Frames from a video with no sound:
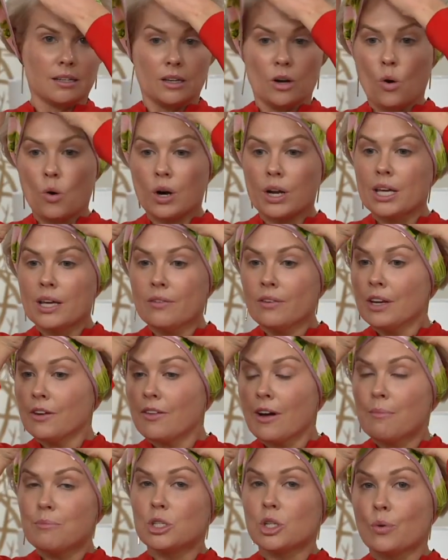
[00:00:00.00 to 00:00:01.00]
or even if
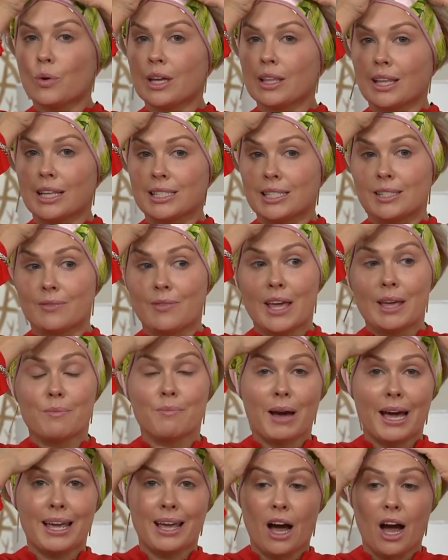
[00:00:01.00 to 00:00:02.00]
I'm doing, let's say,
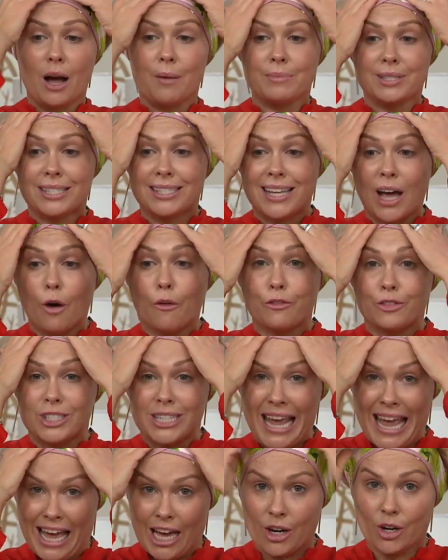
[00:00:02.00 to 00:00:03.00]
my um, self
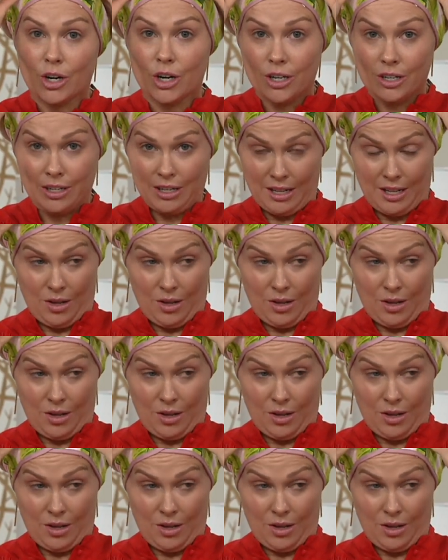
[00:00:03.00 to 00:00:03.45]
tanner